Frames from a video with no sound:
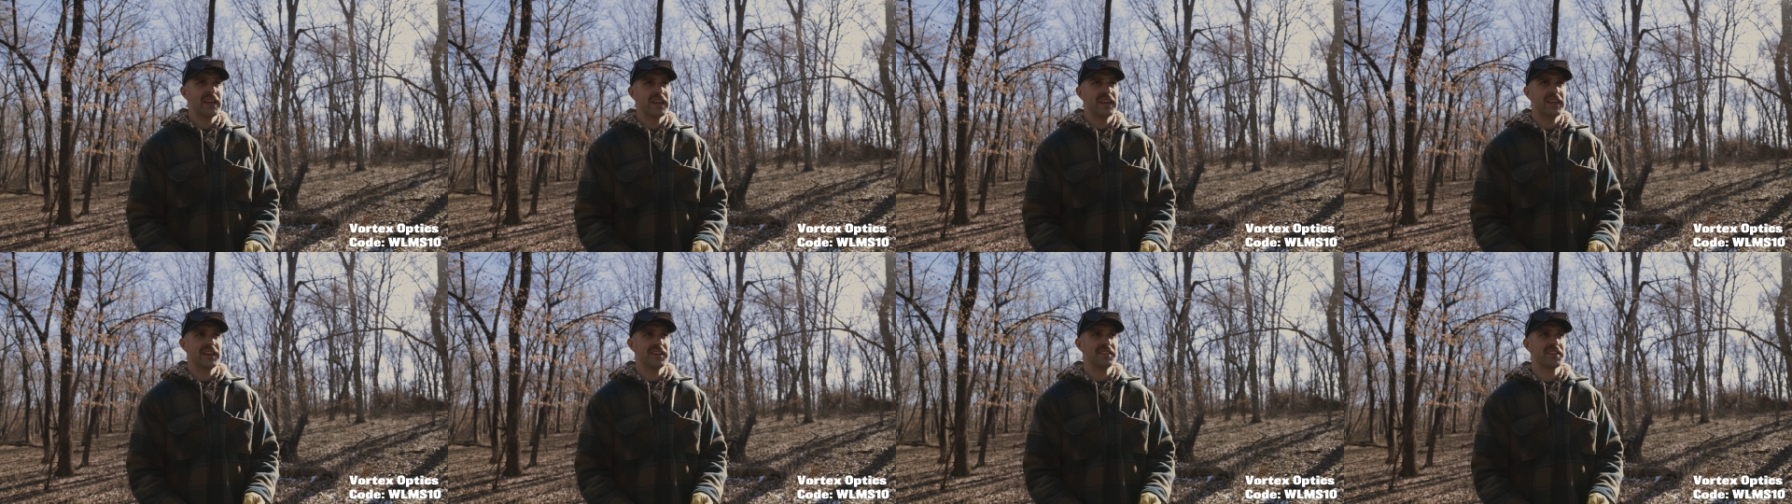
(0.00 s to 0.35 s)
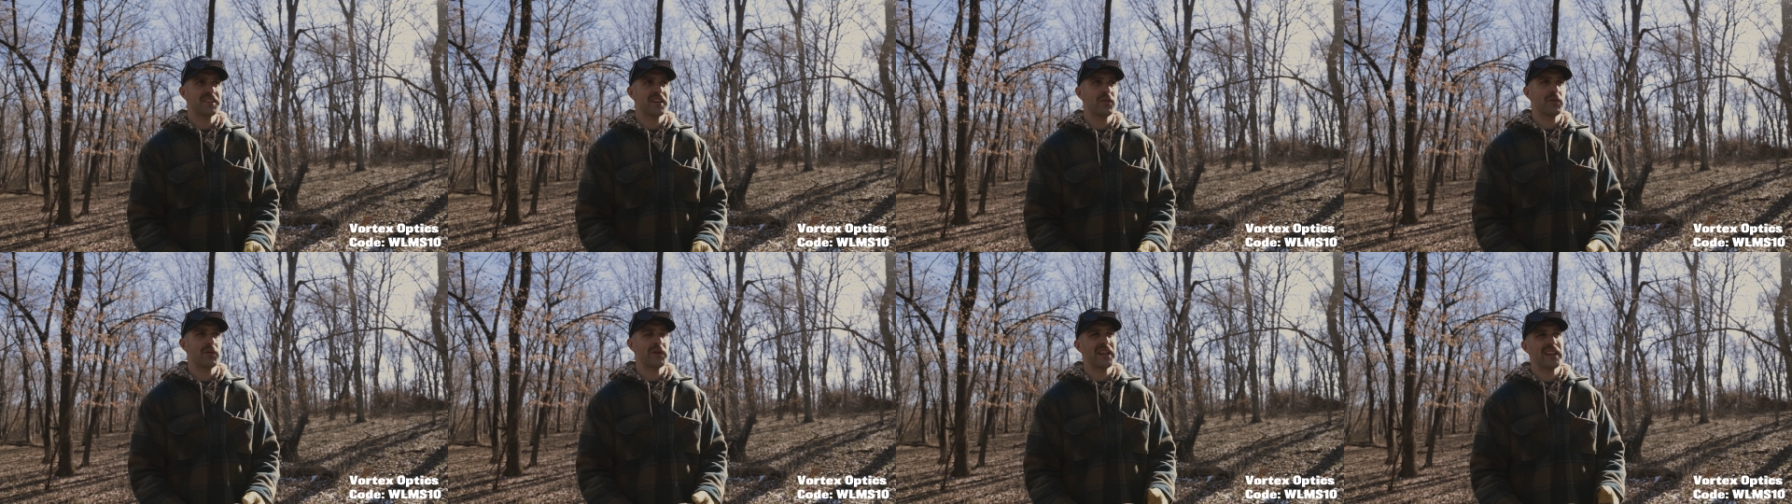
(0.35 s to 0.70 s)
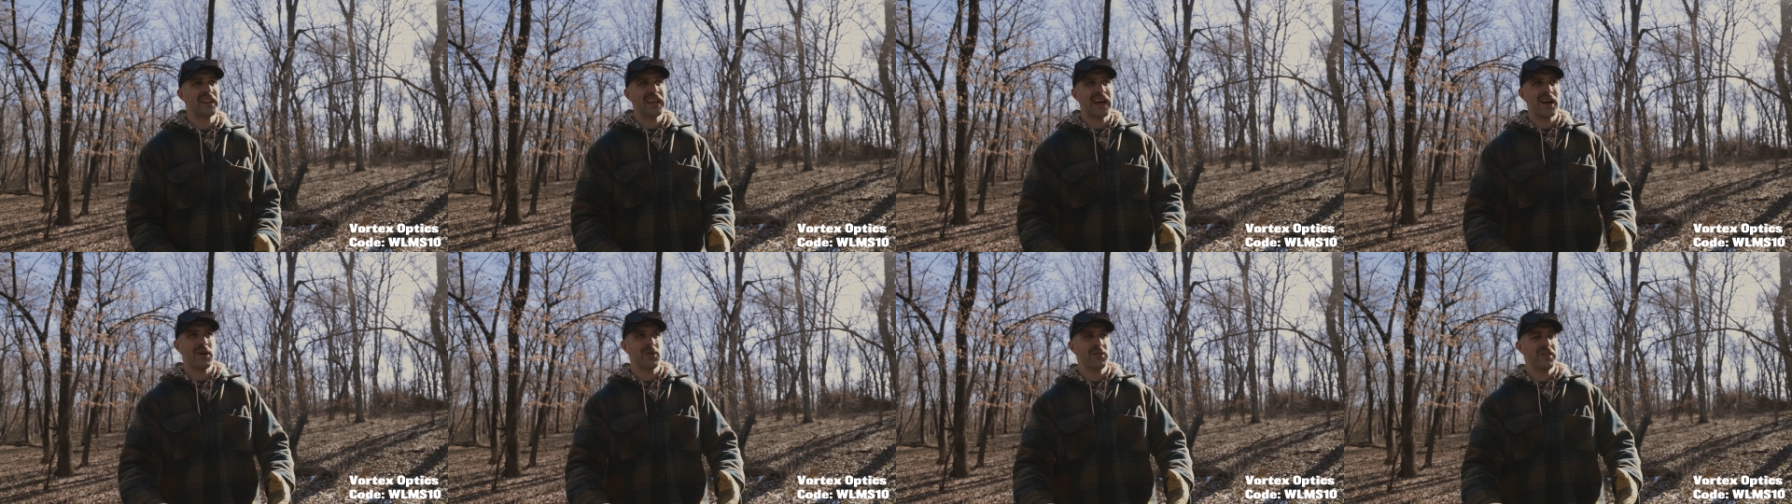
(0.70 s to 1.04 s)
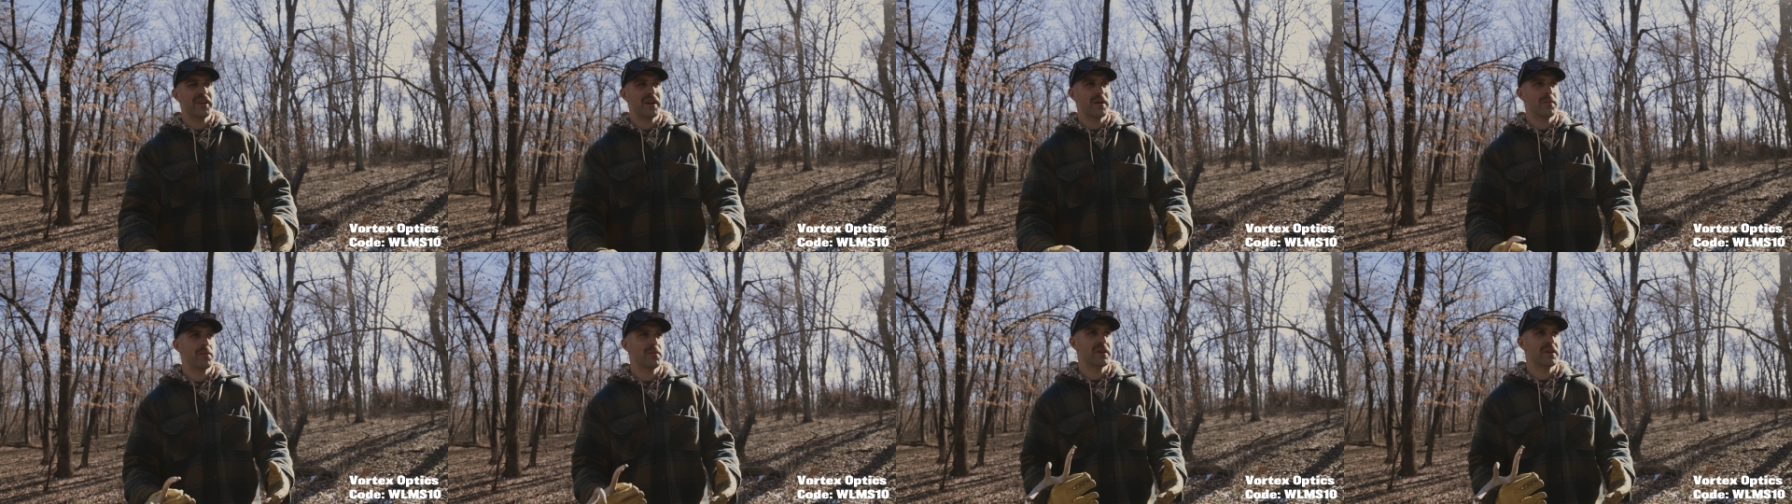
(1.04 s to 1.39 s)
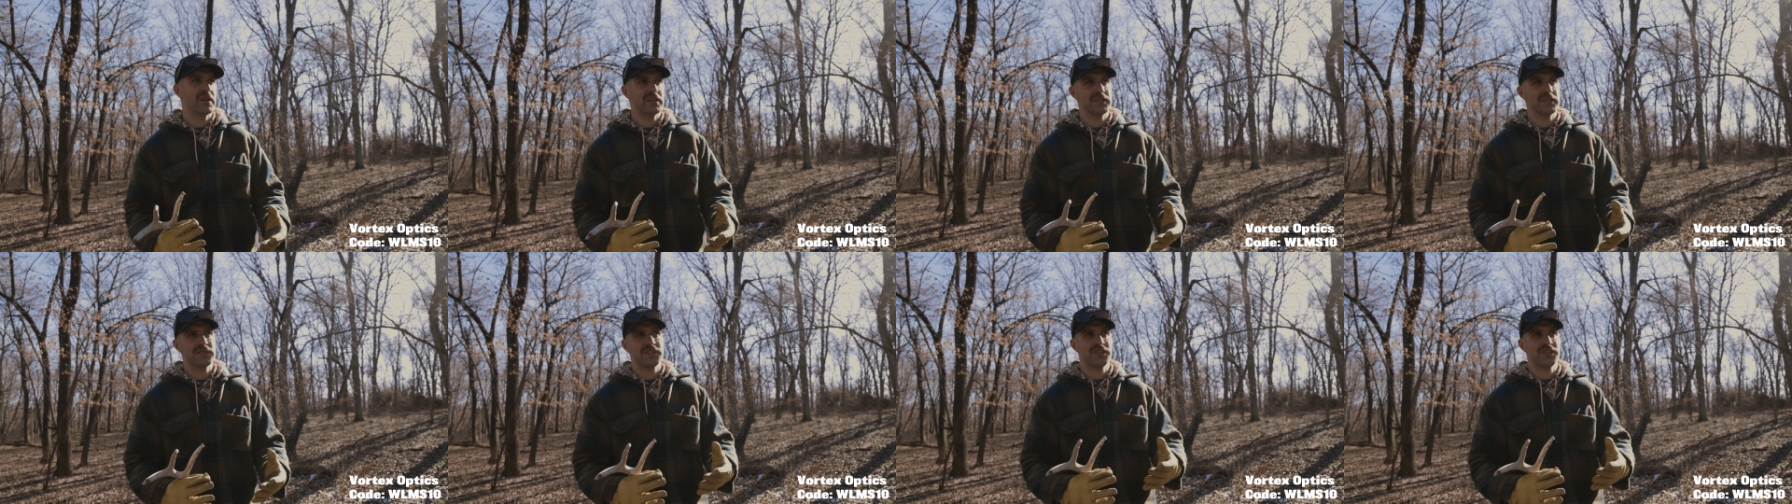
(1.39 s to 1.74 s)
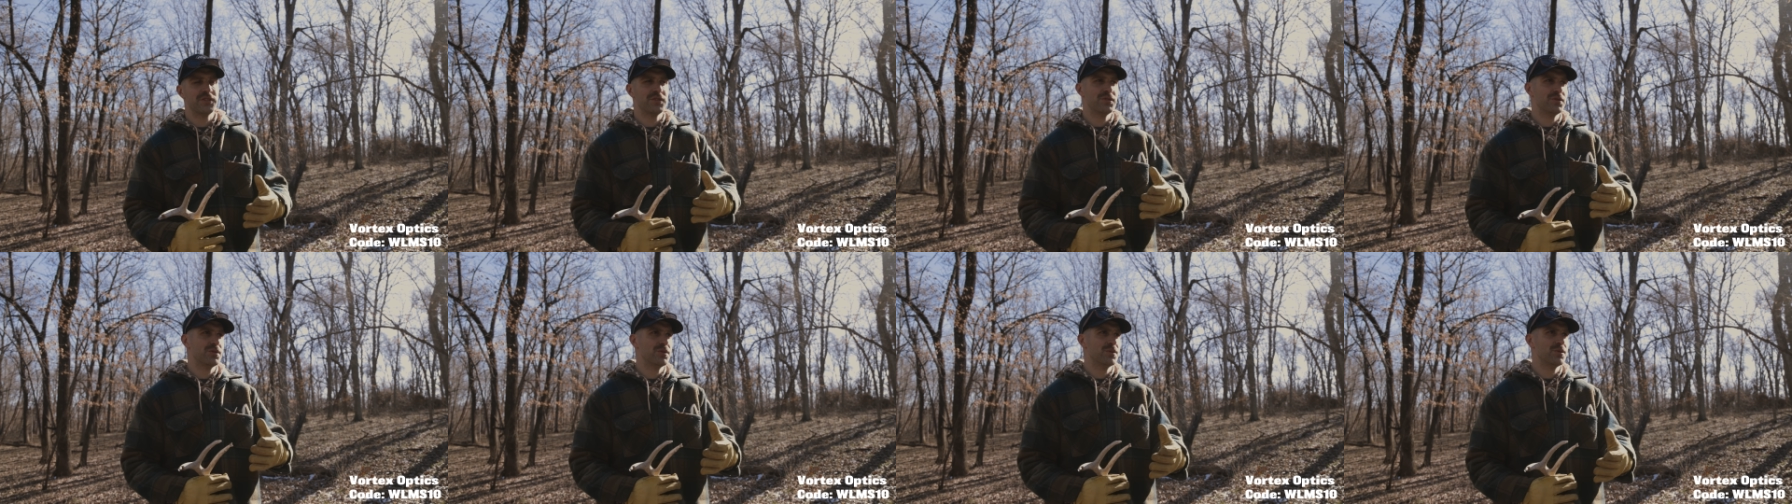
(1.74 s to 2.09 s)
is that it would allow them
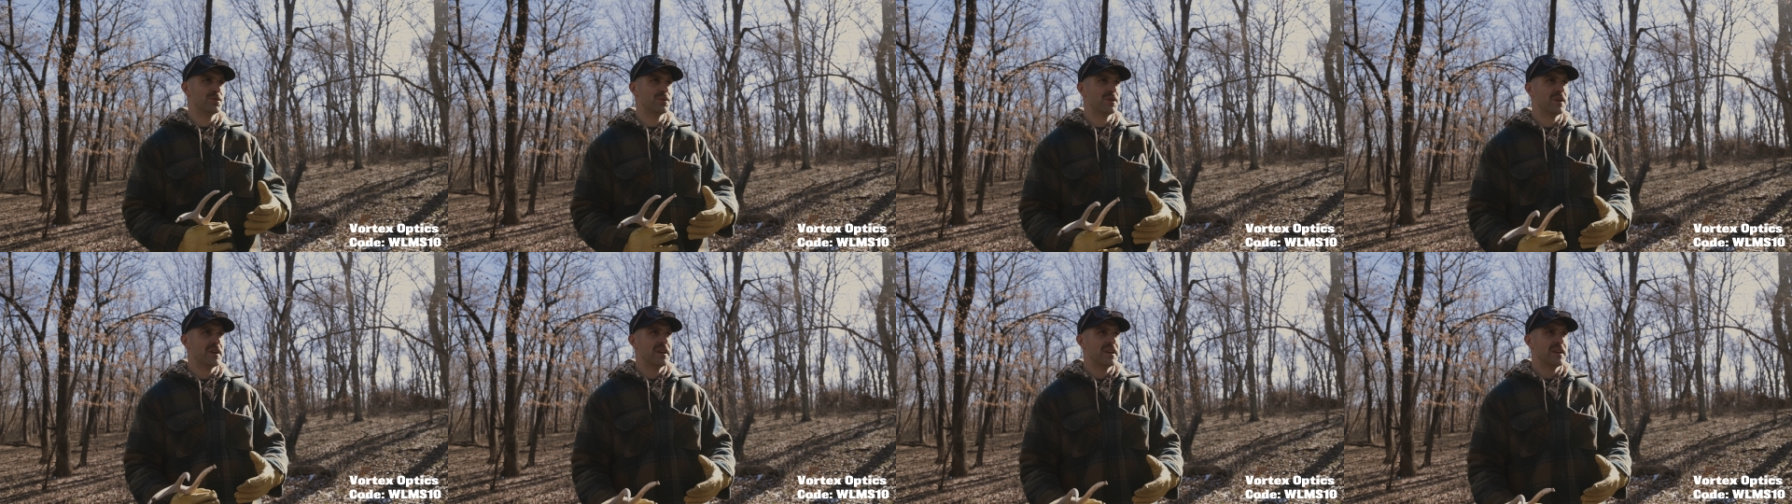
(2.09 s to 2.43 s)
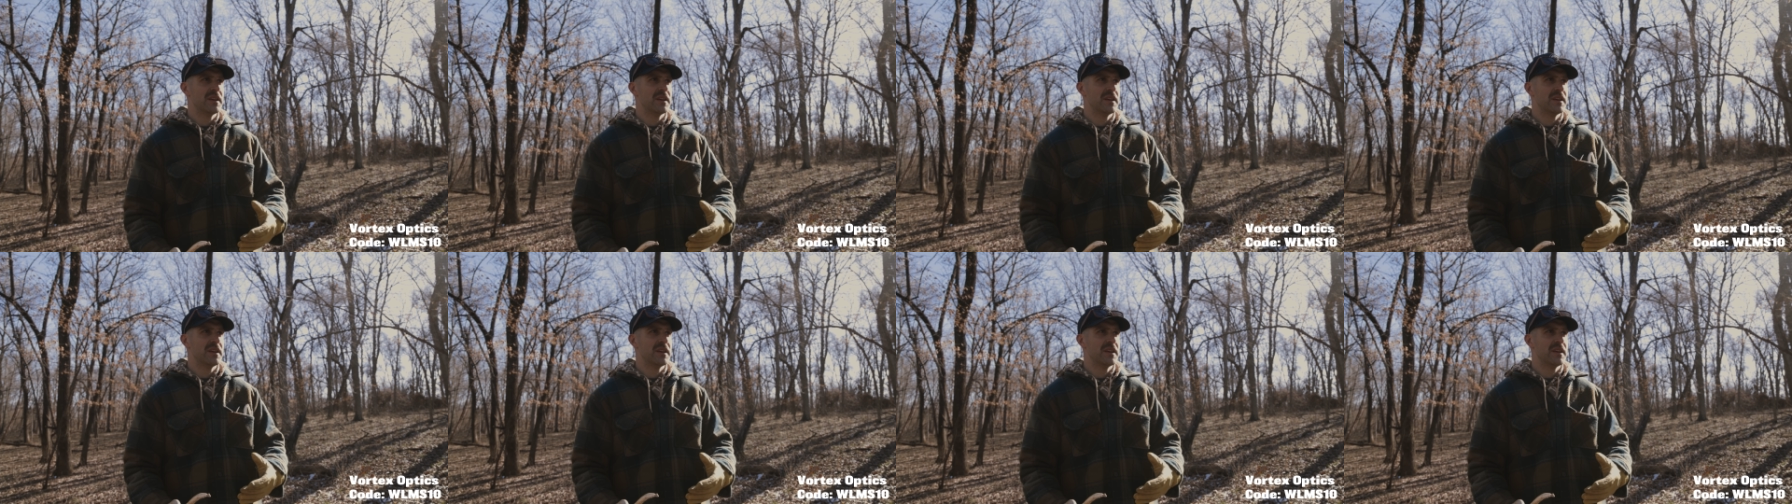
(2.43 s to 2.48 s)
to